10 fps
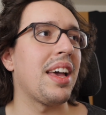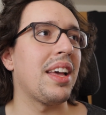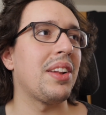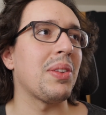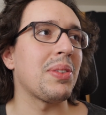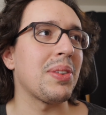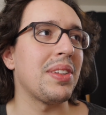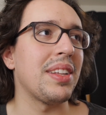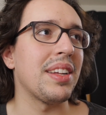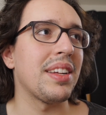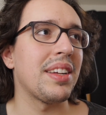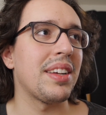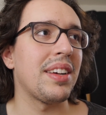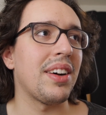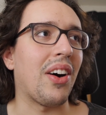And also the
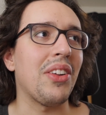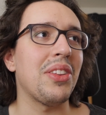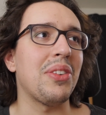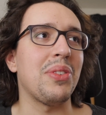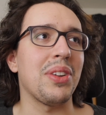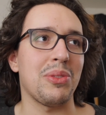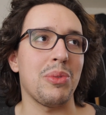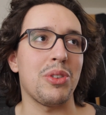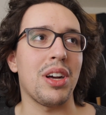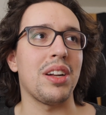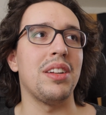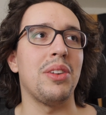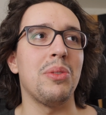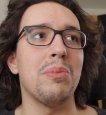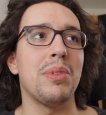other things which are in the
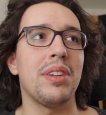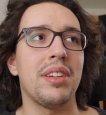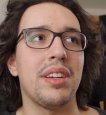room,